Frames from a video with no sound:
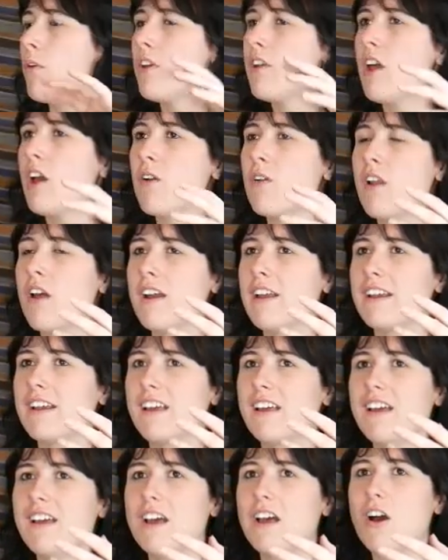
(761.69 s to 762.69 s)
want to know
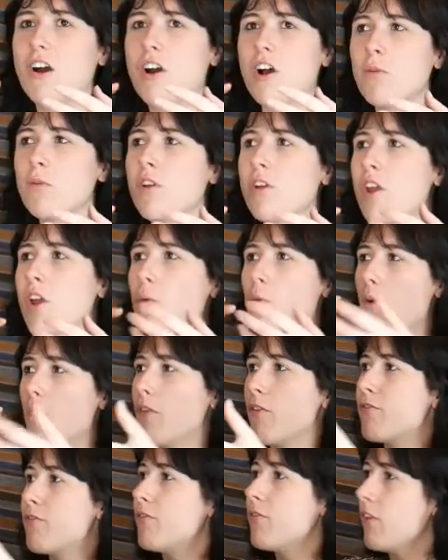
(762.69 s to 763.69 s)
what
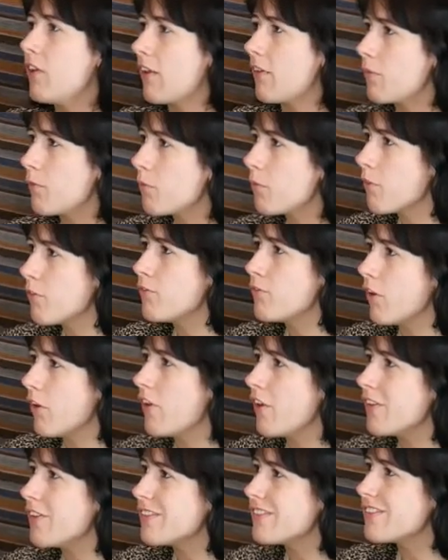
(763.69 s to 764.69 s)
the
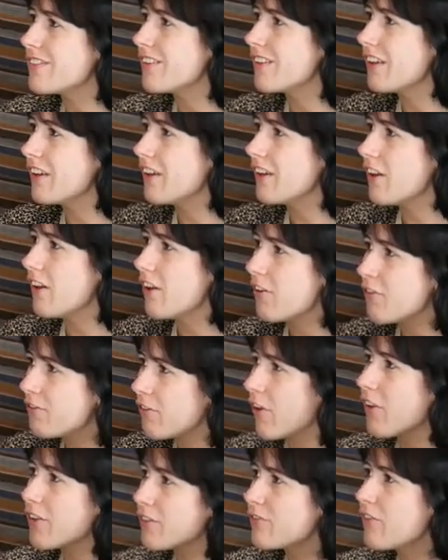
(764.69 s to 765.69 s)
firsts
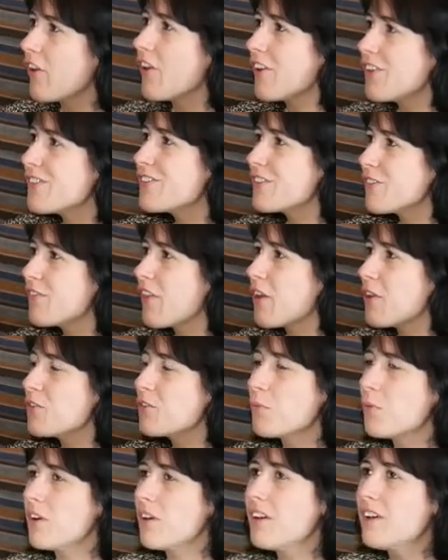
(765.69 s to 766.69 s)
of
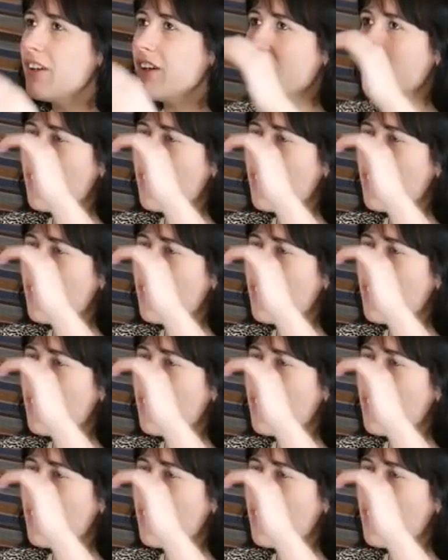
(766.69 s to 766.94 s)
those were.